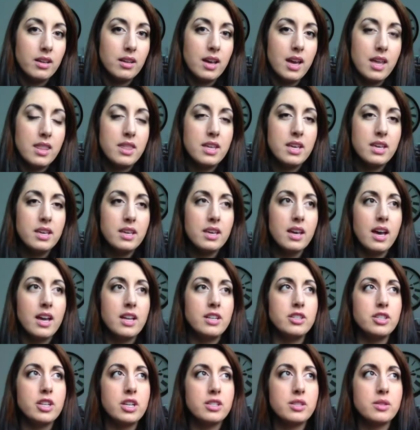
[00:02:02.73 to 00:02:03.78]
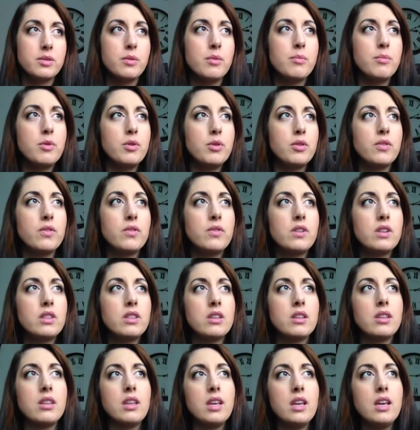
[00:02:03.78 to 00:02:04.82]
I think I just removed
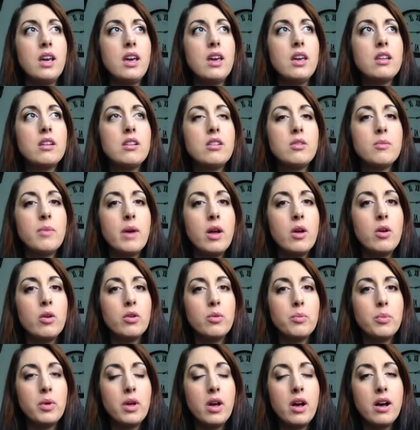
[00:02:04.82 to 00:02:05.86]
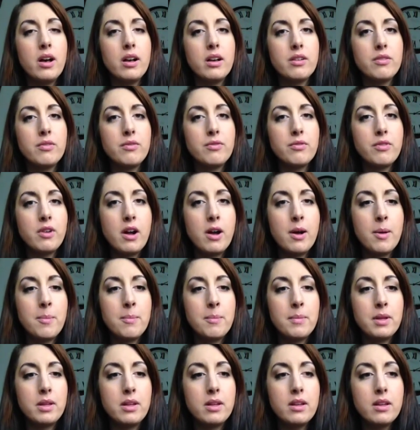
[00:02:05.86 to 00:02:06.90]
the link to my old blog
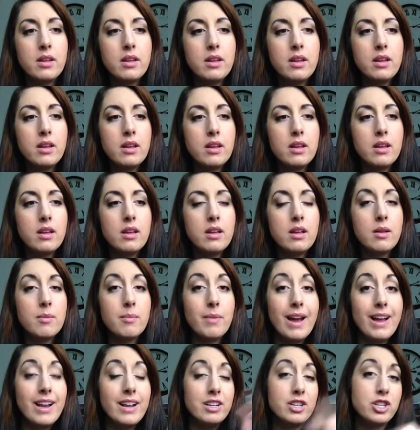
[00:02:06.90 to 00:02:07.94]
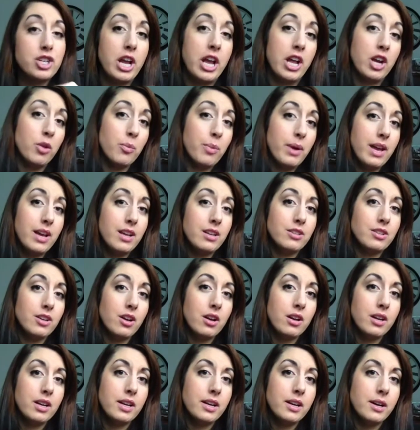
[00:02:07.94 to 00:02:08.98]
from my channel page
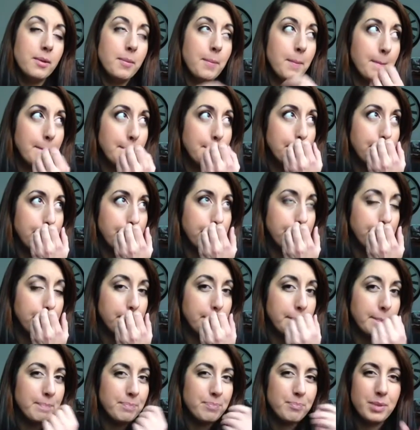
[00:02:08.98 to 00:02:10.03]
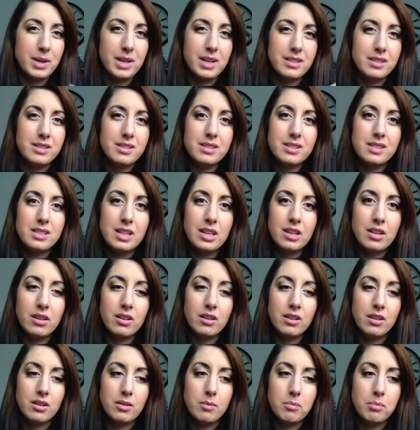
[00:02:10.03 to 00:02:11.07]
on here, but it's
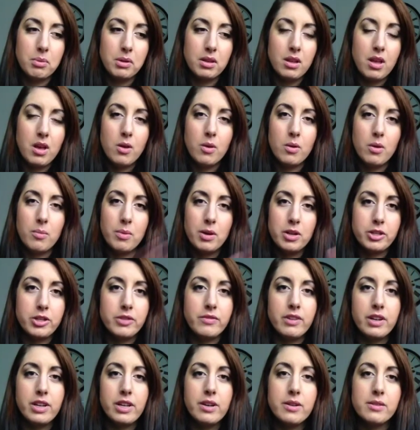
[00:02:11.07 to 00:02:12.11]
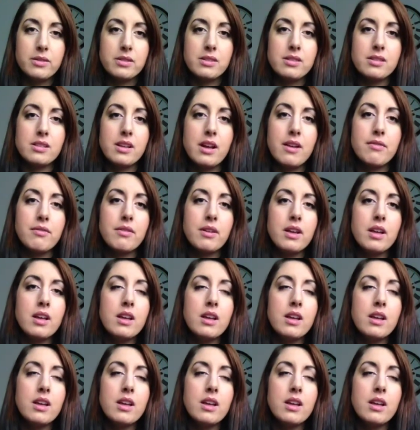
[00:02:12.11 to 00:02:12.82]
still below a bunch of videos and stuff.